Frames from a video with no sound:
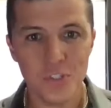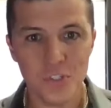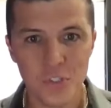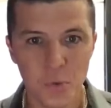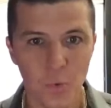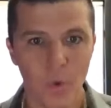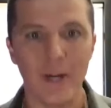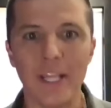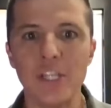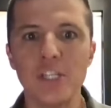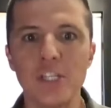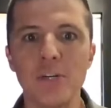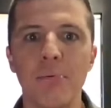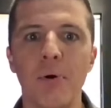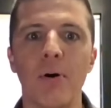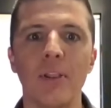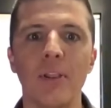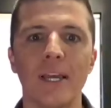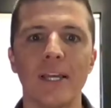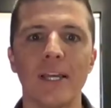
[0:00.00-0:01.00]
20
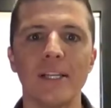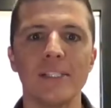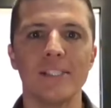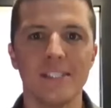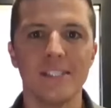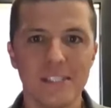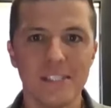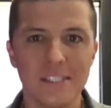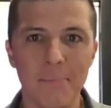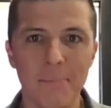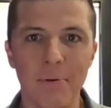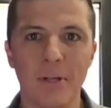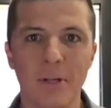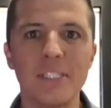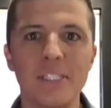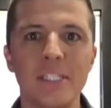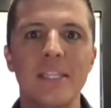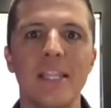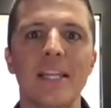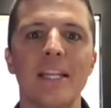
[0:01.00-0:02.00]
Chipotles, the
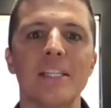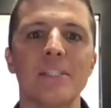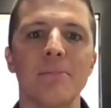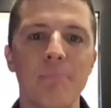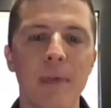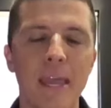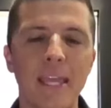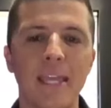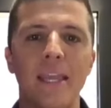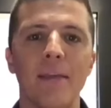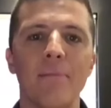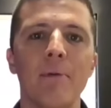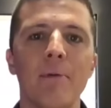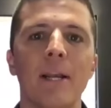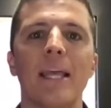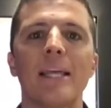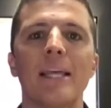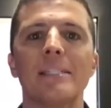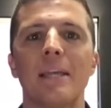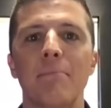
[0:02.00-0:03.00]
person that is making
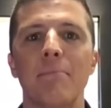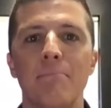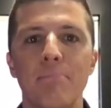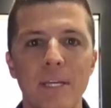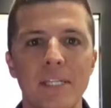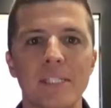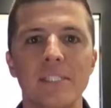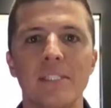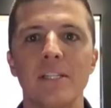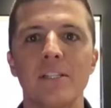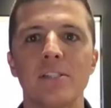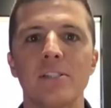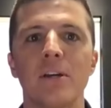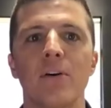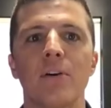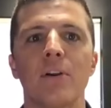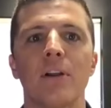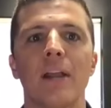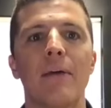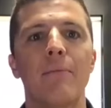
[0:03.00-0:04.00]
money as a business
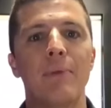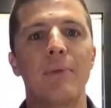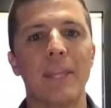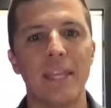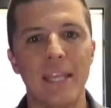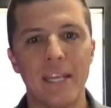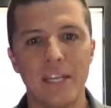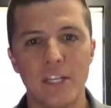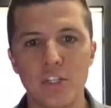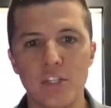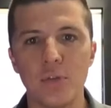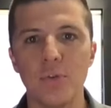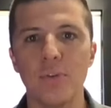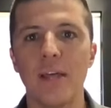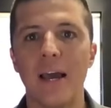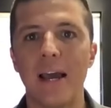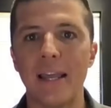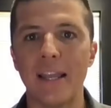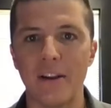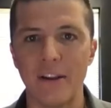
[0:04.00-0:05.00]
owner. And we can do
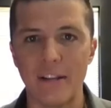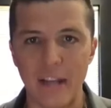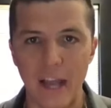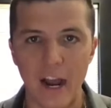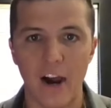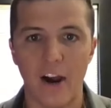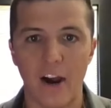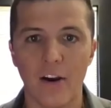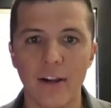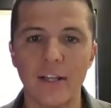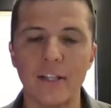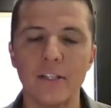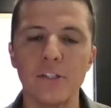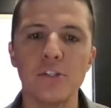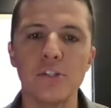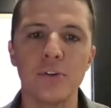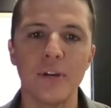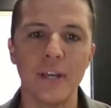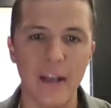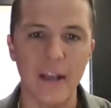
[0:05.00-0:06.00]
that here in our
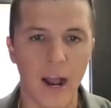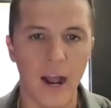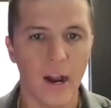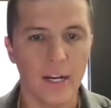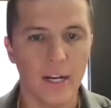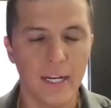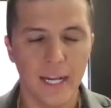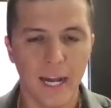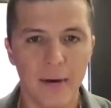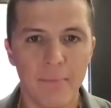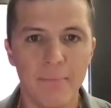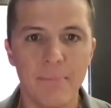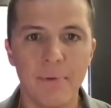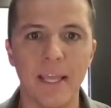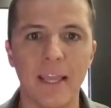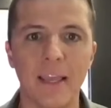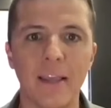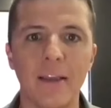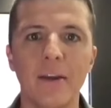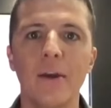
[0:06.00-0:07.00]
industry, at our
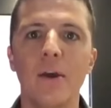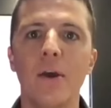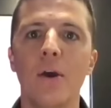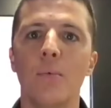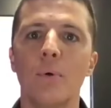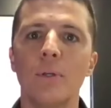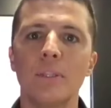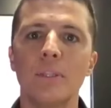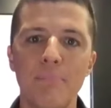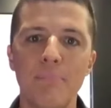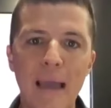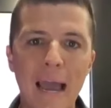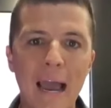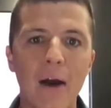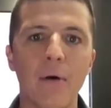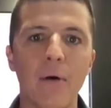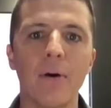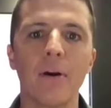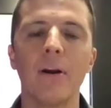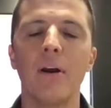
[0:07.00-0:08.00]
company, with the
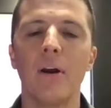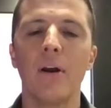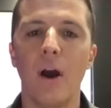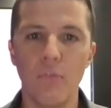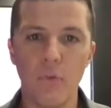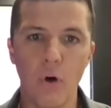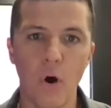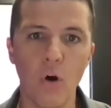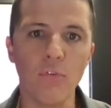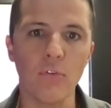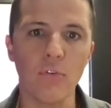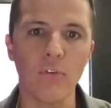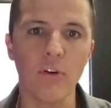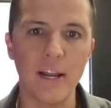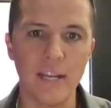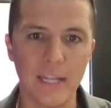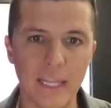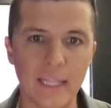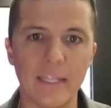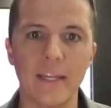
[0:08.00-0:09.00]
power of
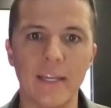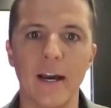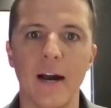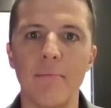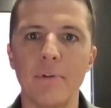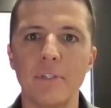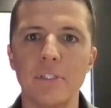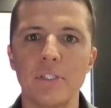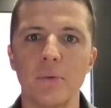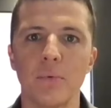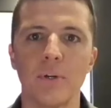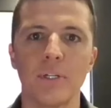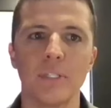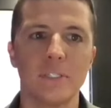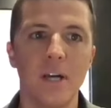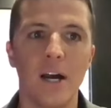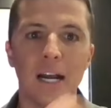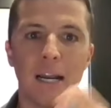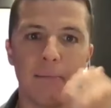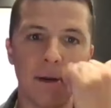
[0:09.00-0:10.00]
override income. And so we're going to
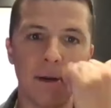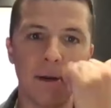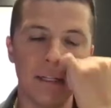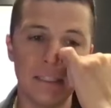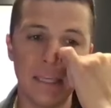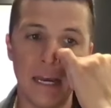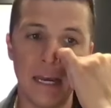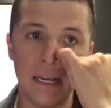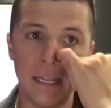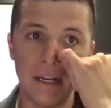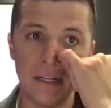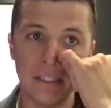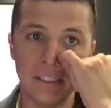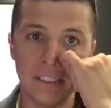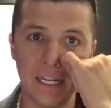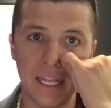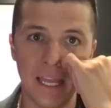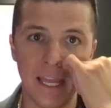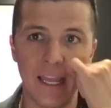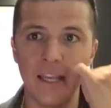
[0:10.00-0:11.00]
talk about that here
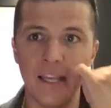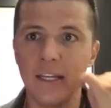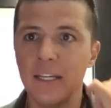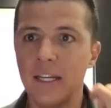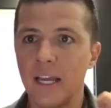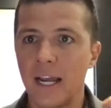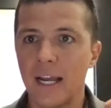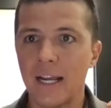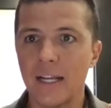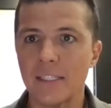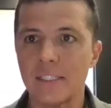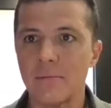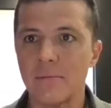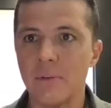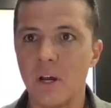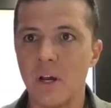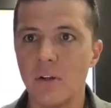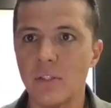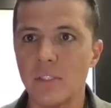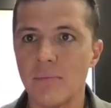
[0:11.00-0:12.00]
today. I got some
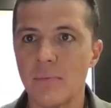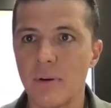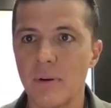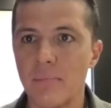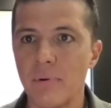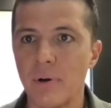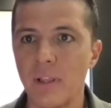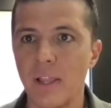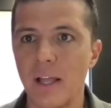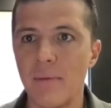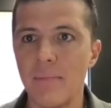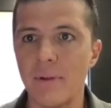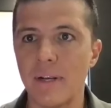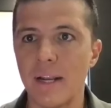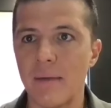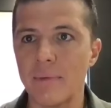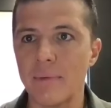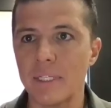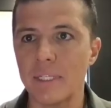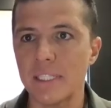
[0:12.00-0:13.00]
notes I'm going to pull up, and
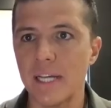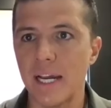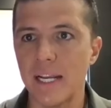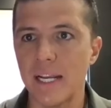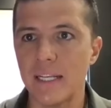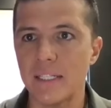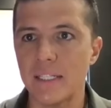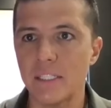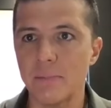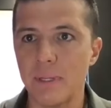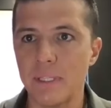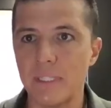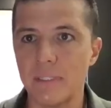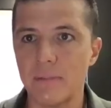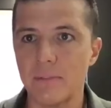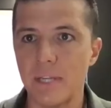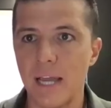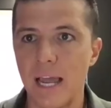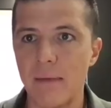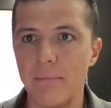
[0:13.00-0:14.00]
I'm excited to spend
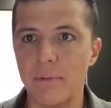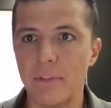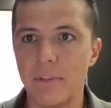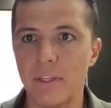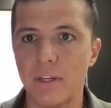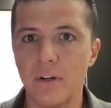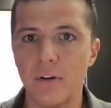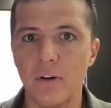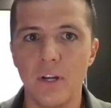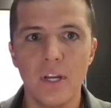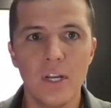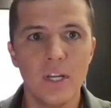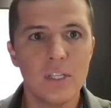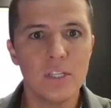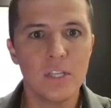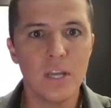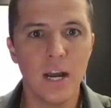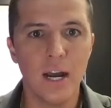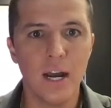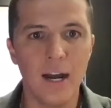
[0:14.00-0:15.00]
some time with you.
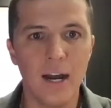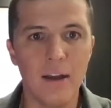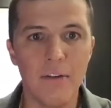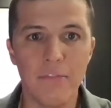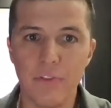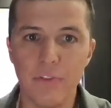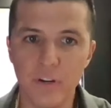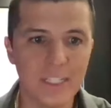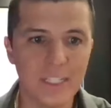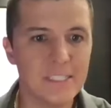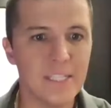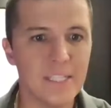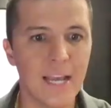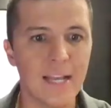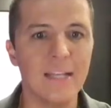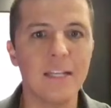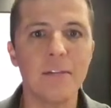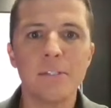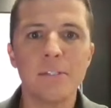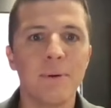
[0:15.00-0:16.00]
If you're
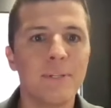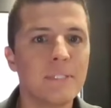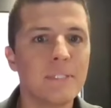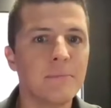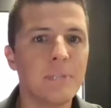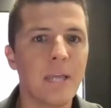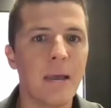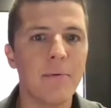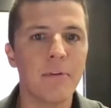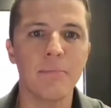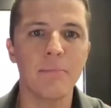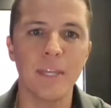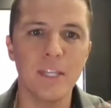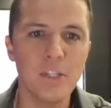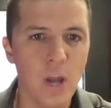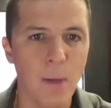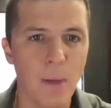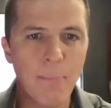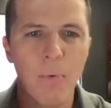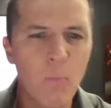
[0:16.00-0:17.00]
excited to spend some time with me,
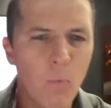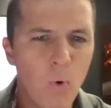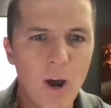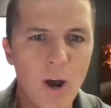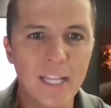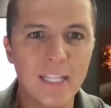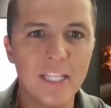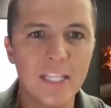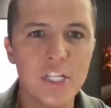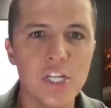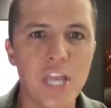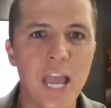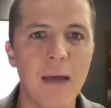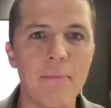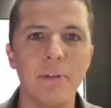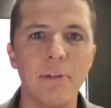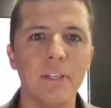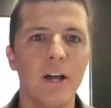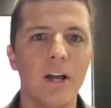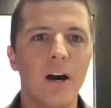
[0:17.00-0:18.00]
drop a one in the chat
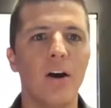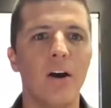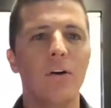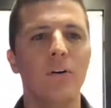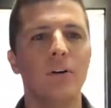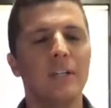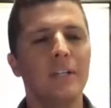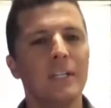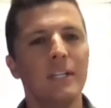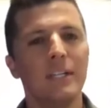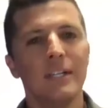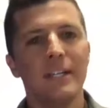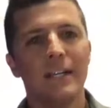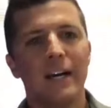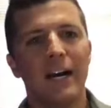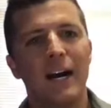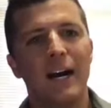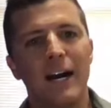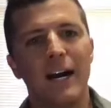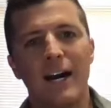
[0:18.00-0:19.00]
below.
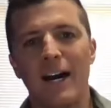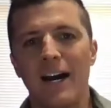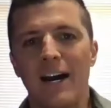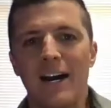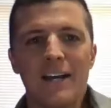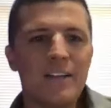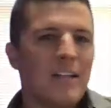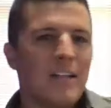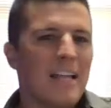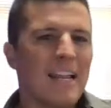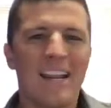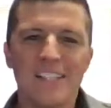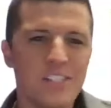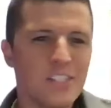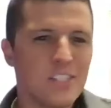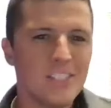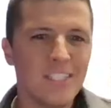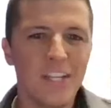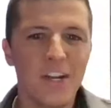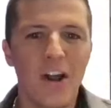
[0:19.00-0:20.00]
And I
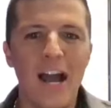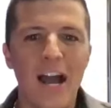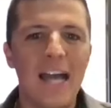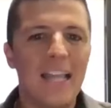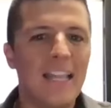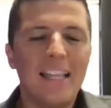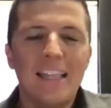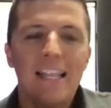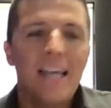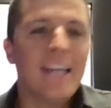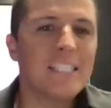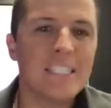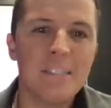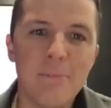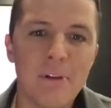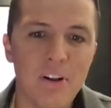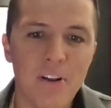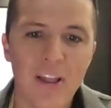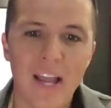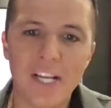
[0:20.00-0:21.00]
just, you know, I like some
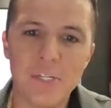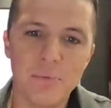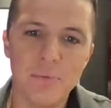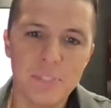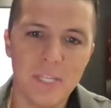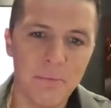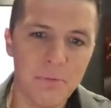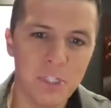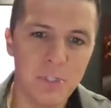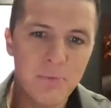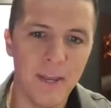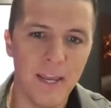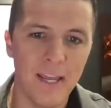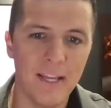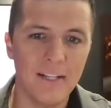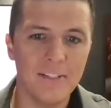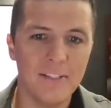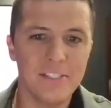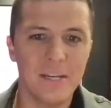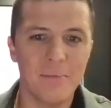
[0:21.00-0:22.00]
interaction. What's up,
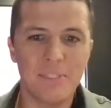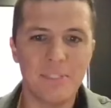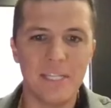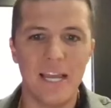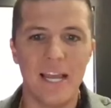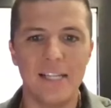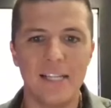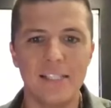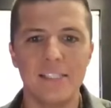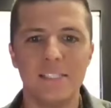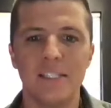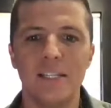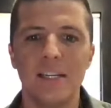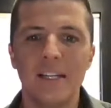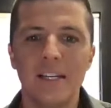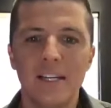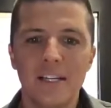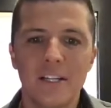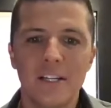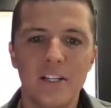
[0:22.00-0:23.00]
Schmidt? What's up, Dez?
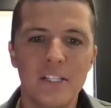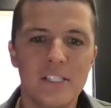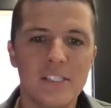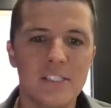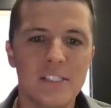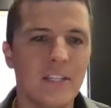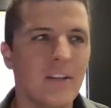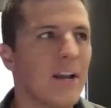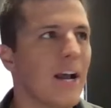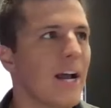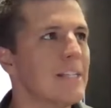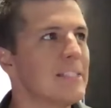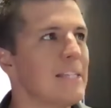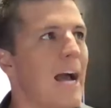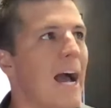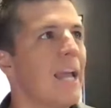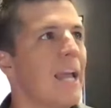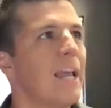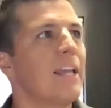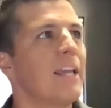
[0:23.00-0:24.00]
Good to see you guys.
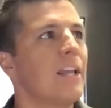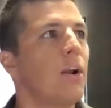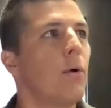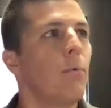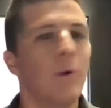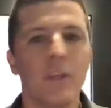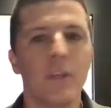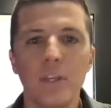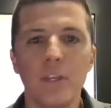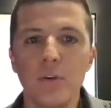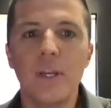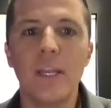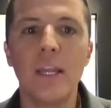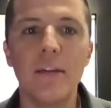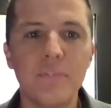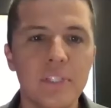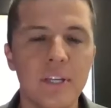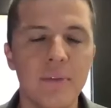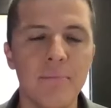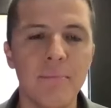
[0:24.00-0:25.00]
You know, what you
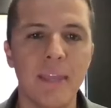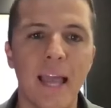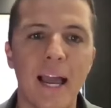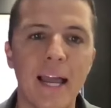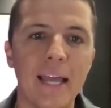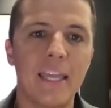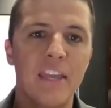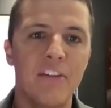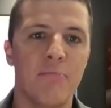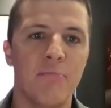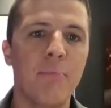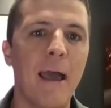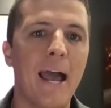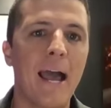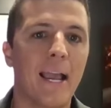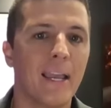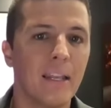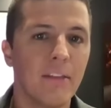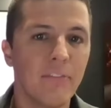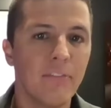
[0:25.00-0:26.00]
give to me, I give
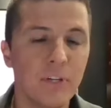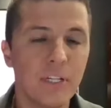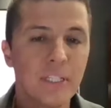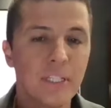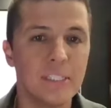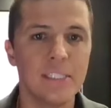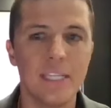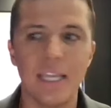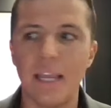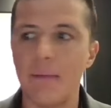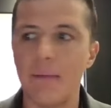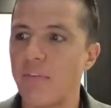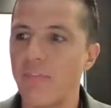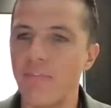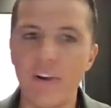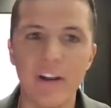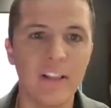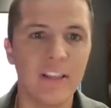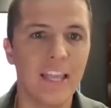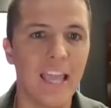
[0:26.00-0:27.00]
back. And if you can see, I'm a
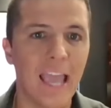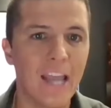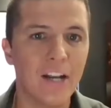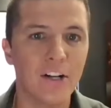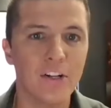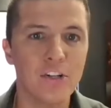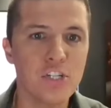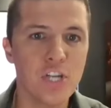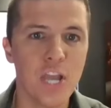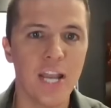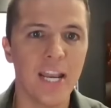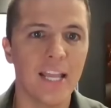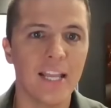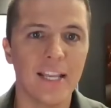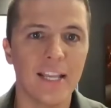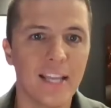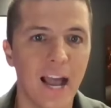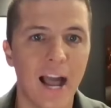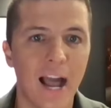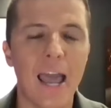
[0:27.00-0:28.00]
fairly
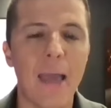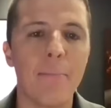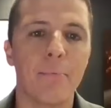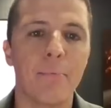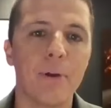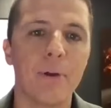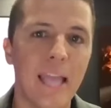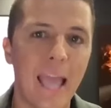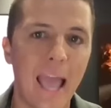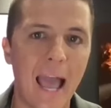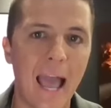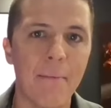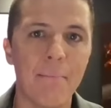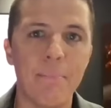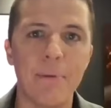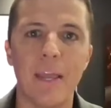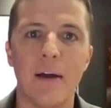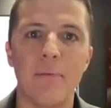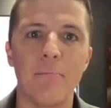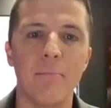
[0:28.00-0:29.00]
energetic guy. I'm pretty
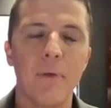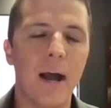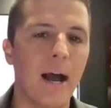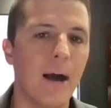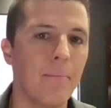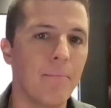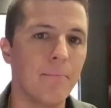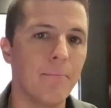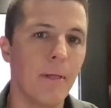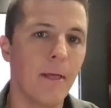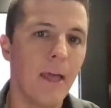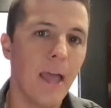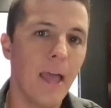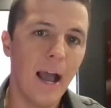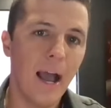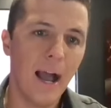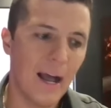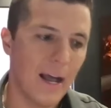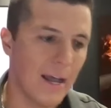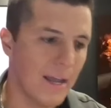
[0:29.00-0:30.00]
happy. I'm
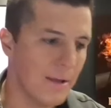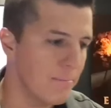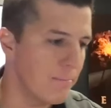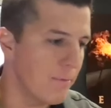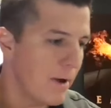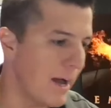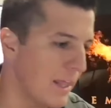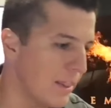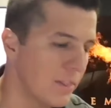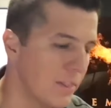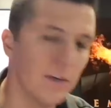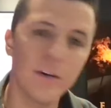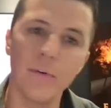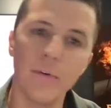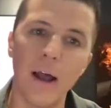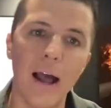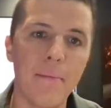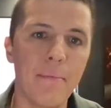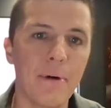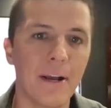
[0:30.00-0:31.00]

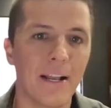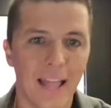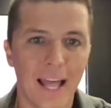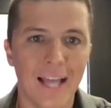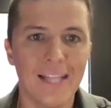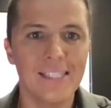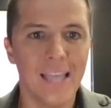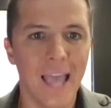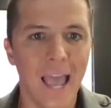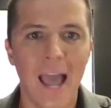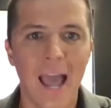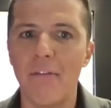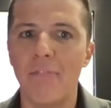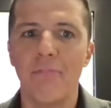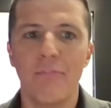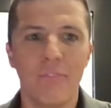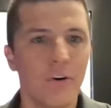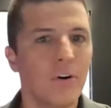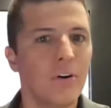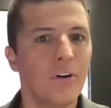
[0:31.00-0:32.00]
a glass half
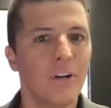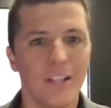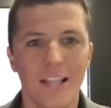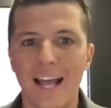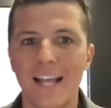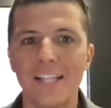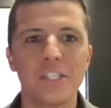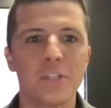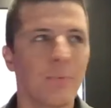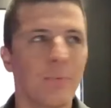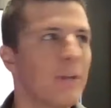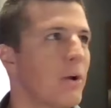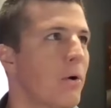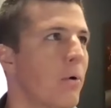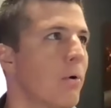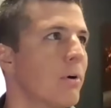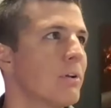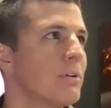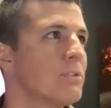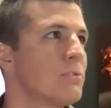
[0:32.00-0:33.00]
full, glass three
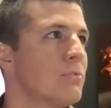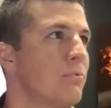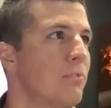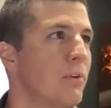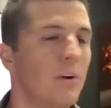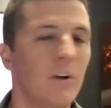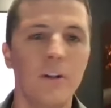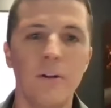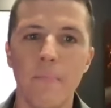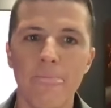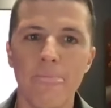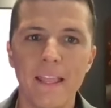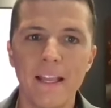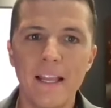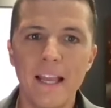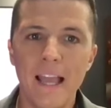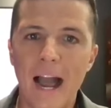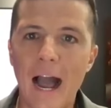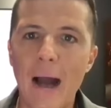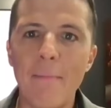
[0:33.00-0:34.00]
quarters full.
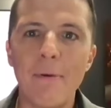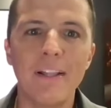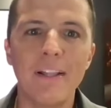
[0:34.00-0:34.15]
I'm